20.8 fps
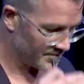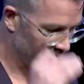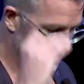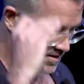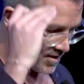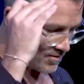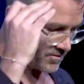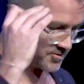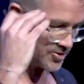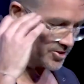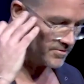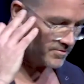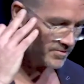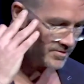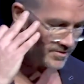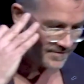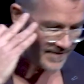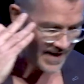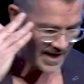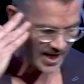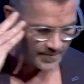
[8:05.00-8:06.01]
cultural
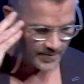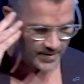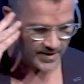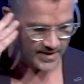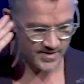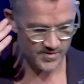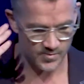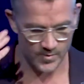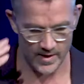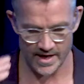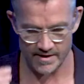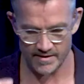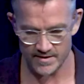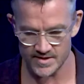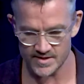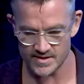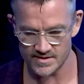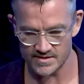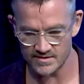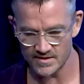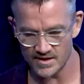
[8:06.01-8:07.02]
development is where
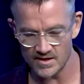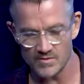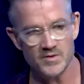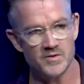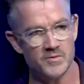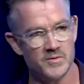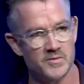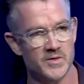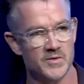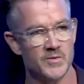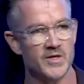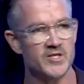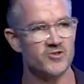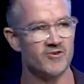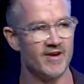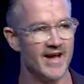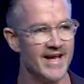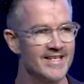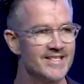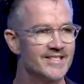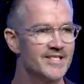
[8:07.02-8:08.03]
we're
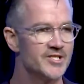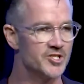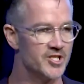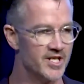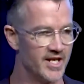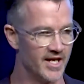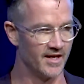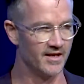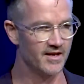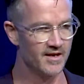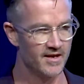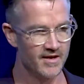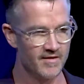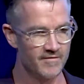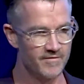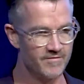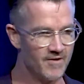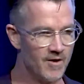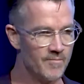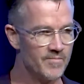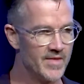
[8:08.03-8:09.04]
transitioning
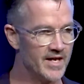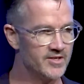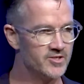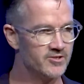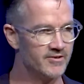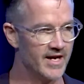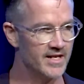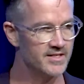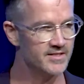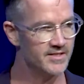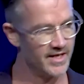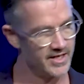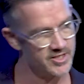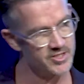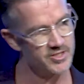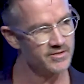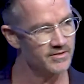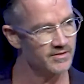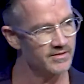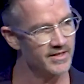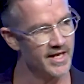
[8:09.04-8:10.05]
from that
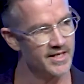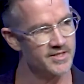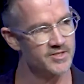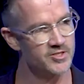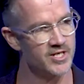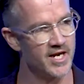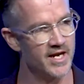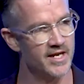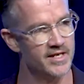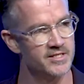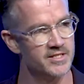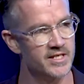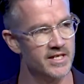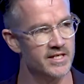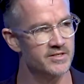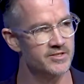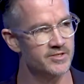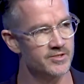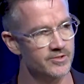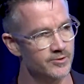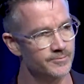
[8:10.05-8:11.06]
transactional exchange
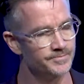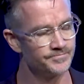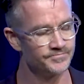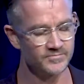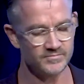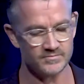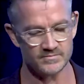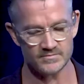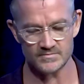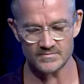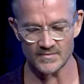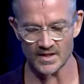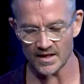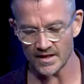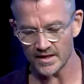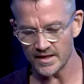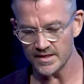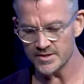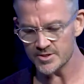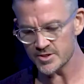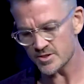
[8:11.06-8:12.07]
into
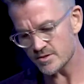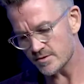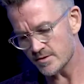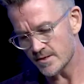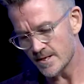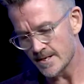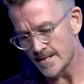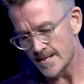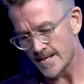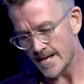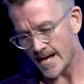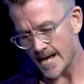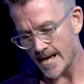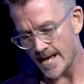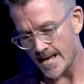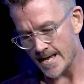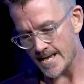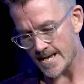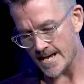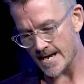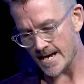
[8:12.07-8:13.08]

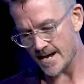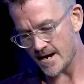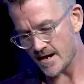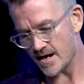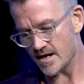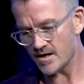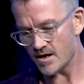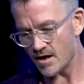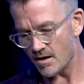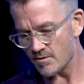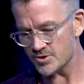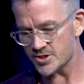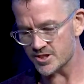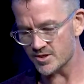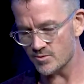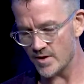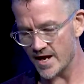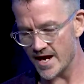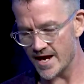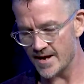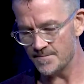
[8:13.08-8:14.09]
a culture
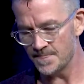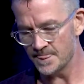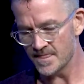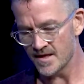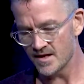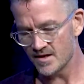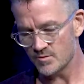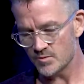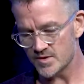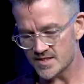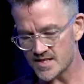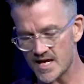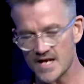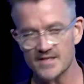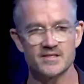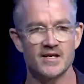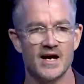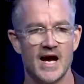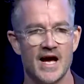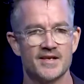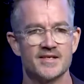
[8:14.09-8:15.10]
where we start
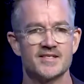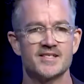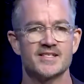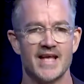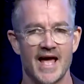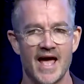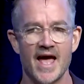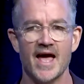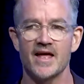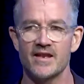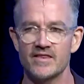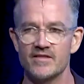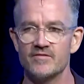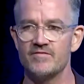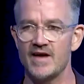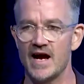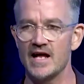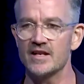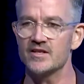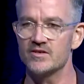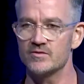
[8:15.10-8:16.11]
to understand the
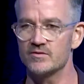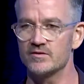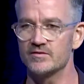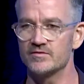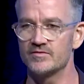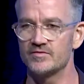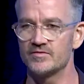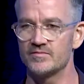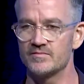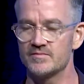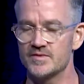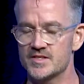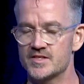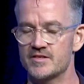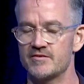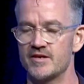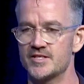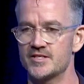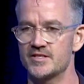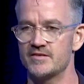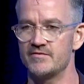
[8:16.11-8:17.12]
value of
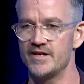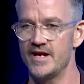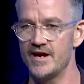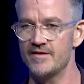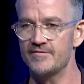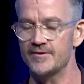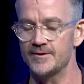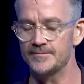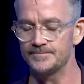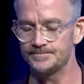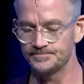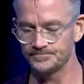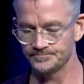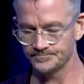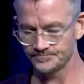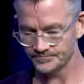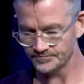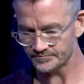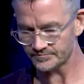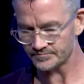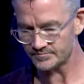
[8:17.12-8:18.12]
discretionary effort.
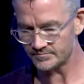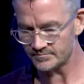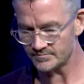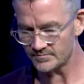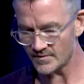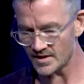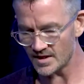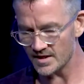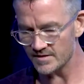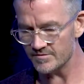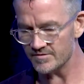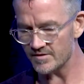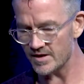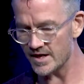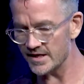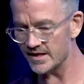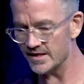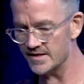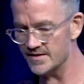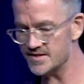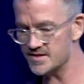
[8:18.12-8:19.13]
And
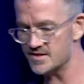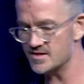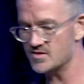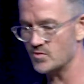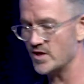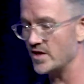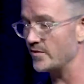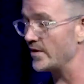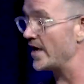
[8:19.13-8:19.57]
finally, this is where we're